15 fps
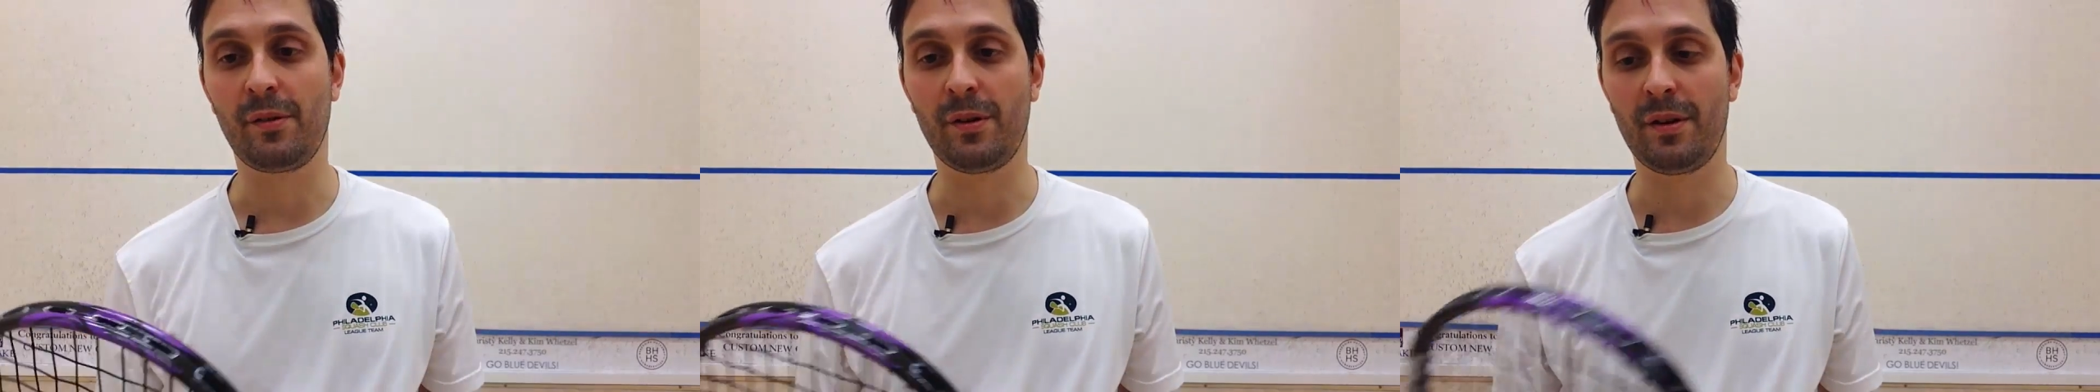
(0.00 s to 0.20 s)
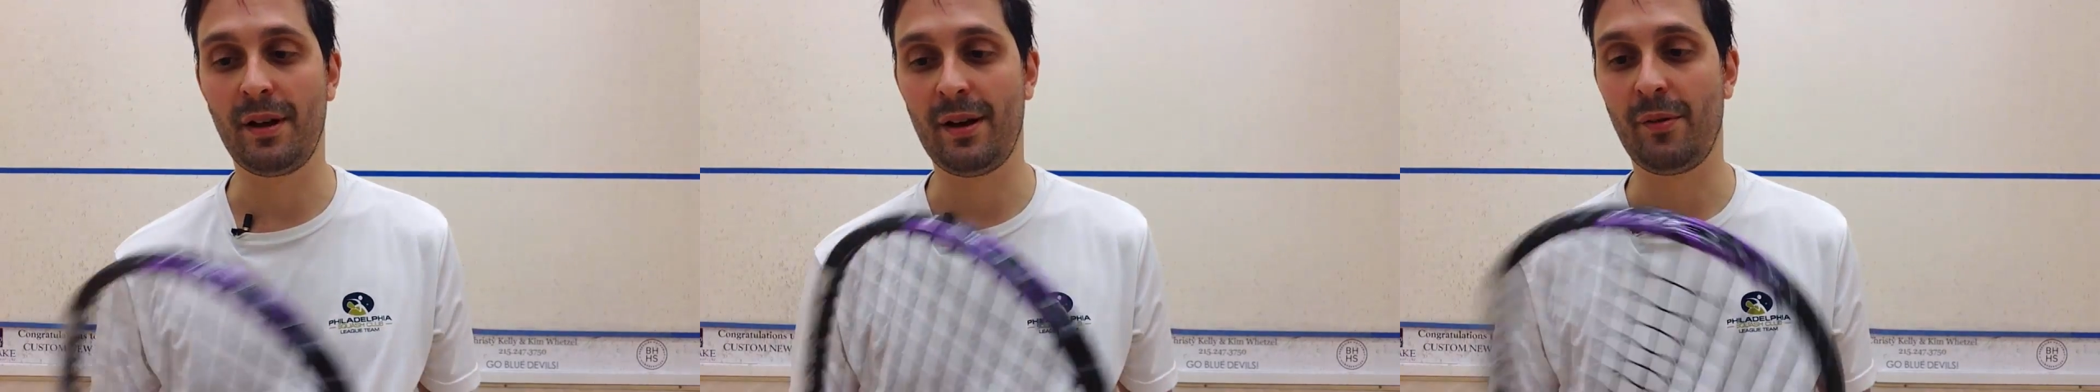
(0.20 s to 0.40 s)

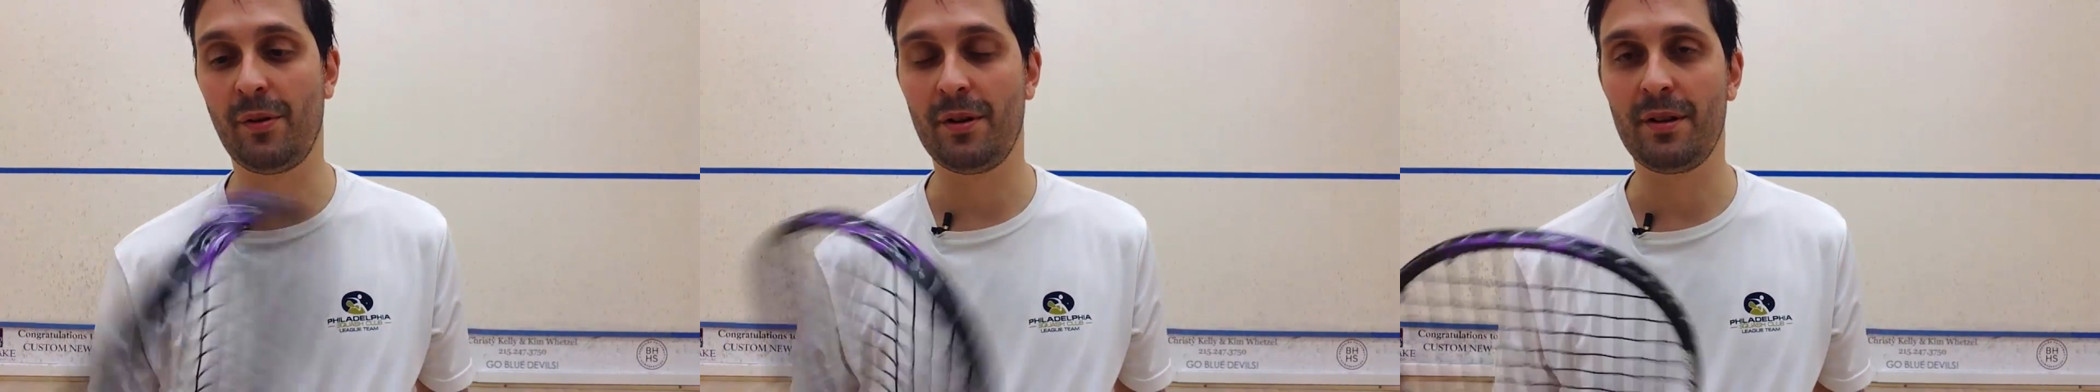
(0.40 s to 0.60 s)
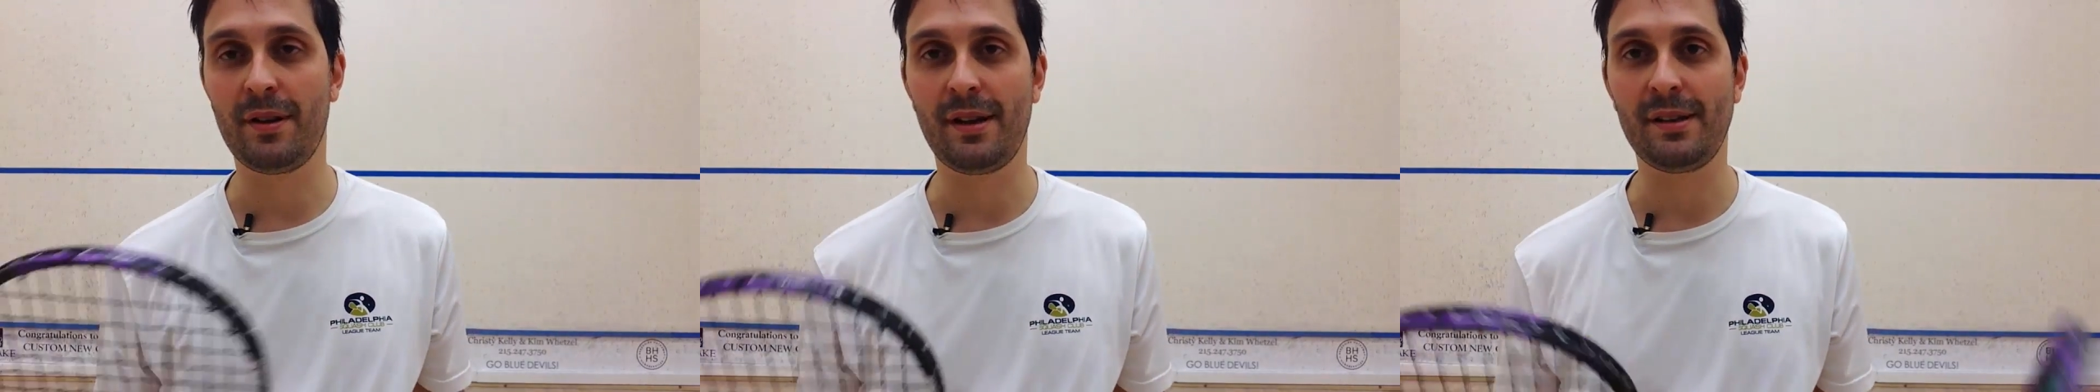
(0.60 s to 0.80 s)
One, uh,
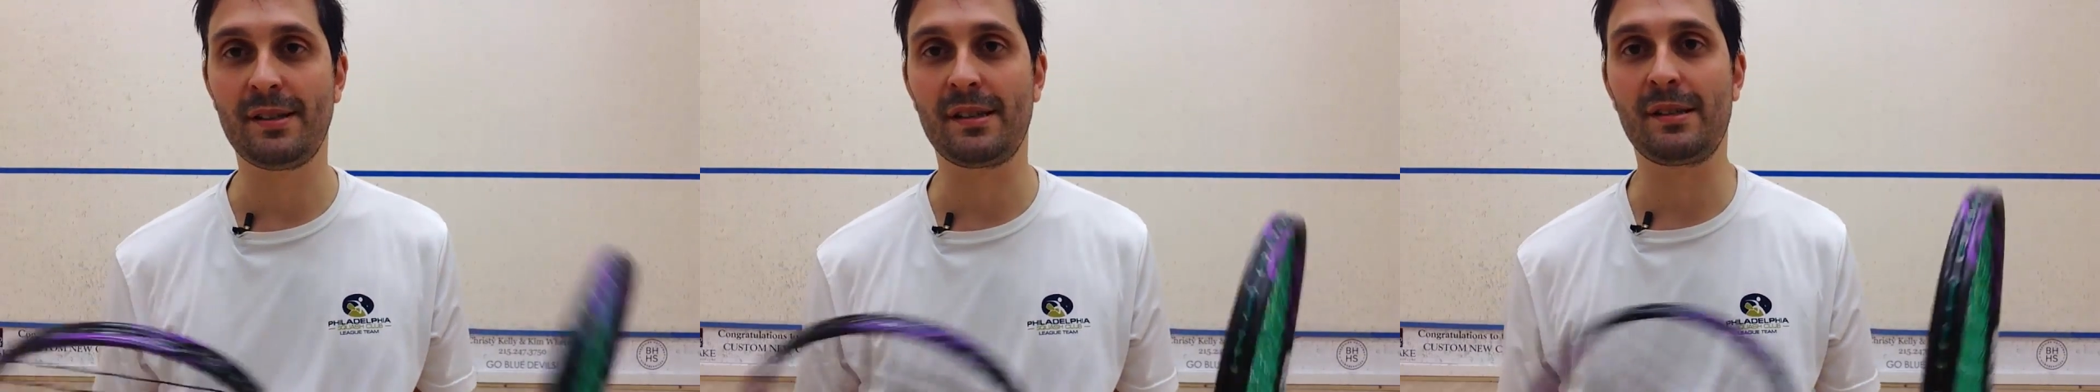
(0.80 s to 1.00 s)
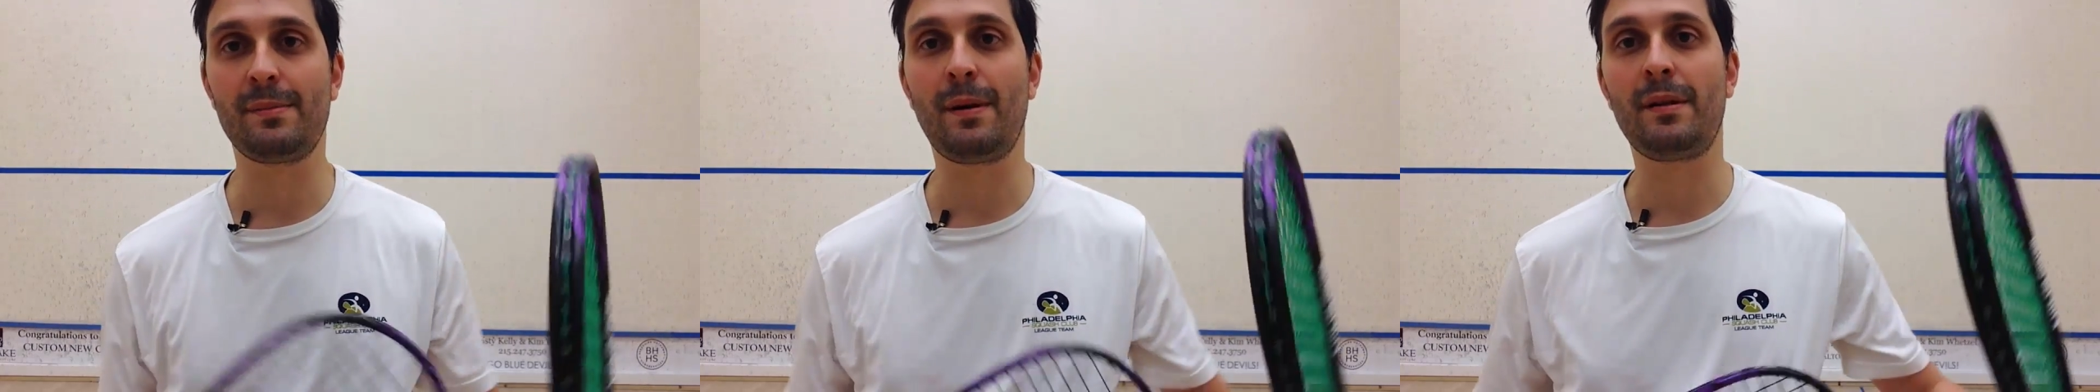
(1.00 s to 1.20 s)
one of the nice
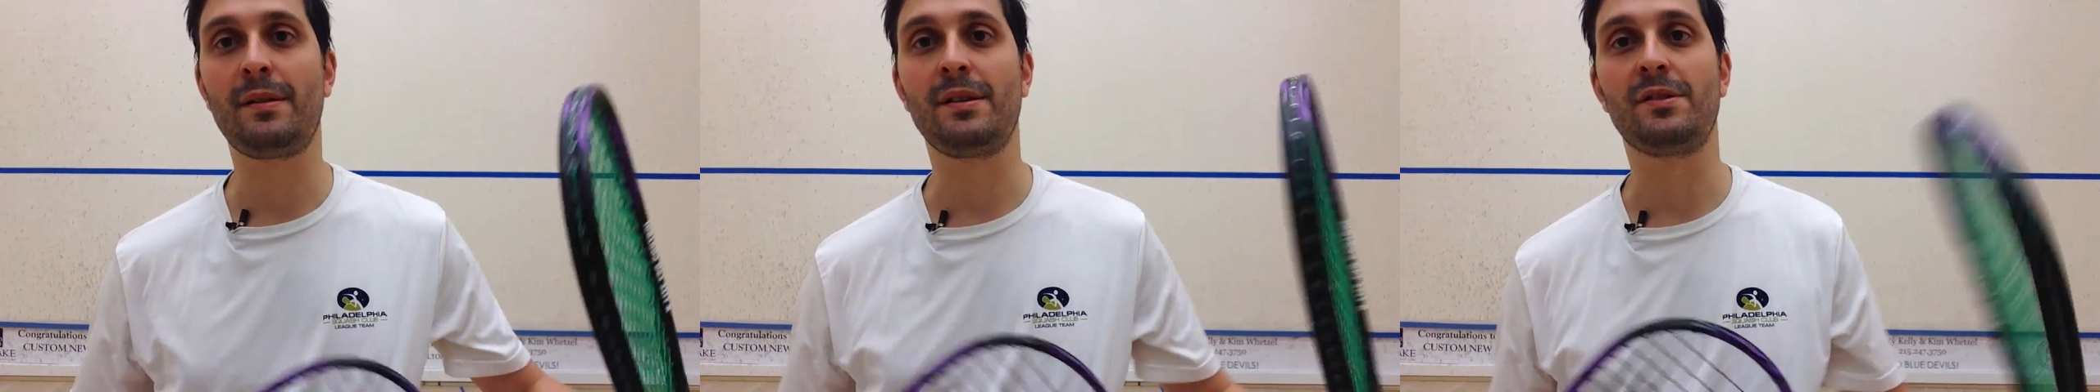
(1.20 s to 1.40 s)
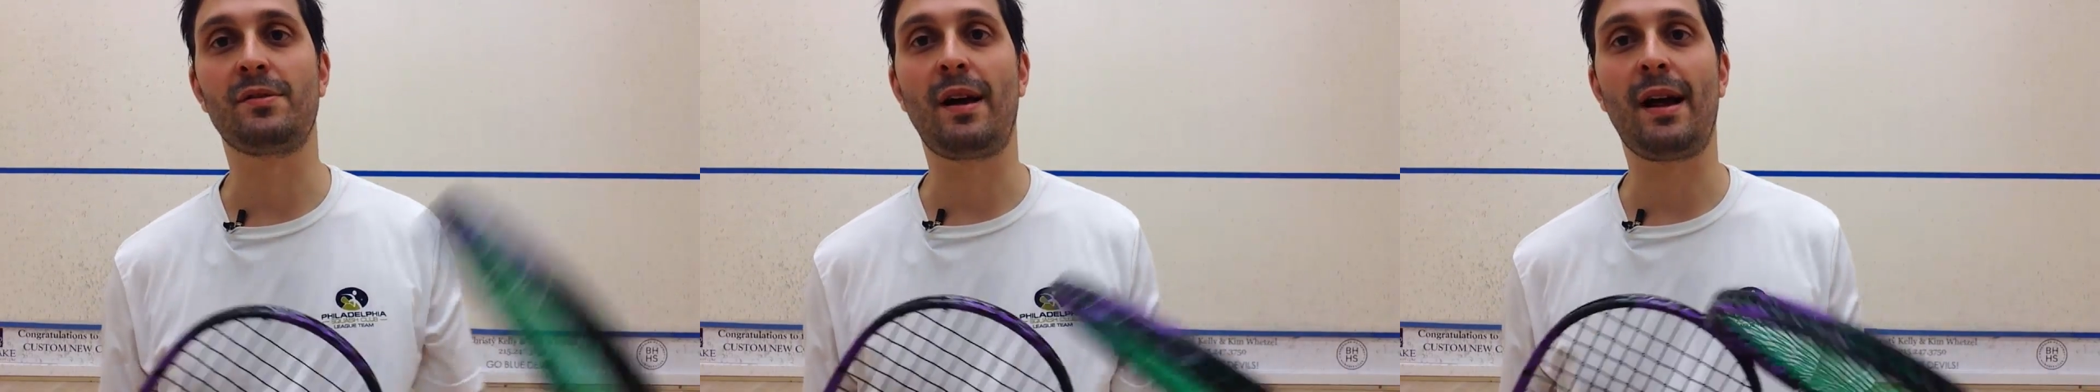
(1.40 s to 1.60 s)
things about
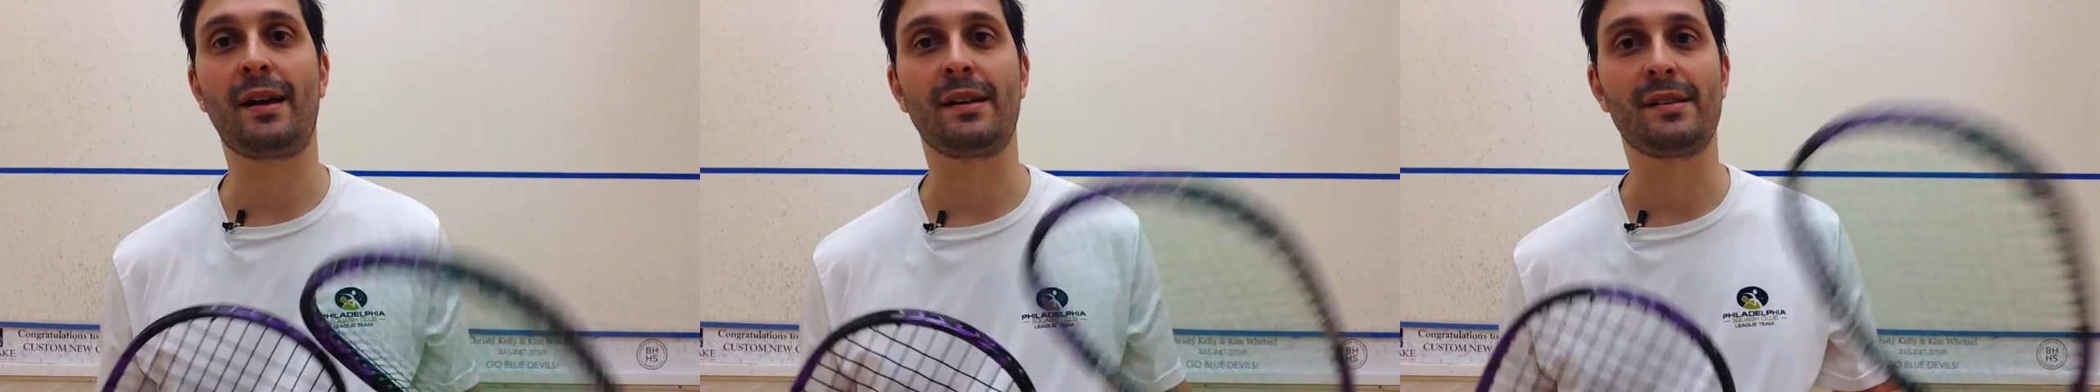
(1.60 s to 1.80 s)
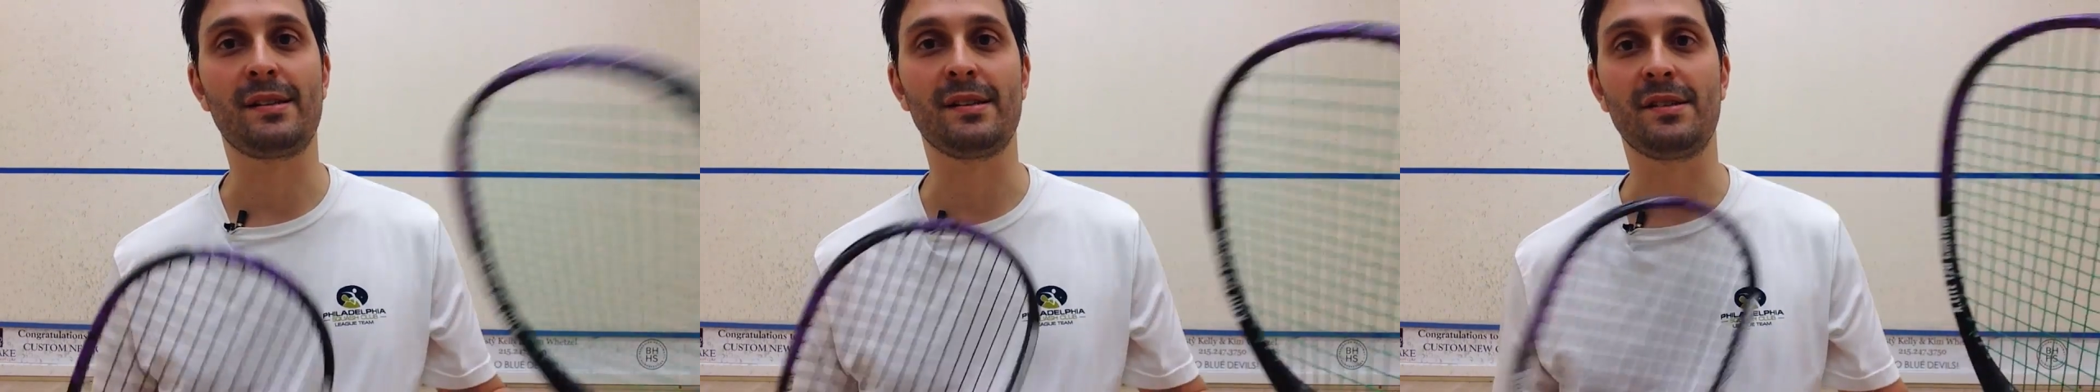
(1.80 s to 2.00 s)
these
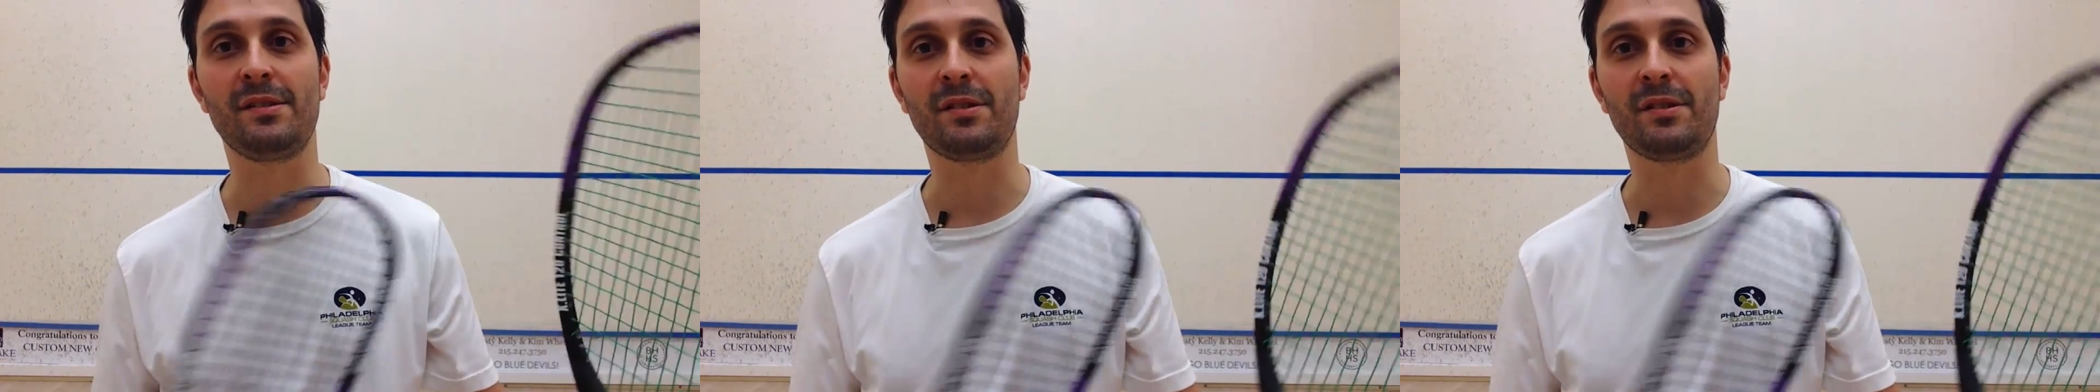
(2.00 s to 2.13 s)
rackets is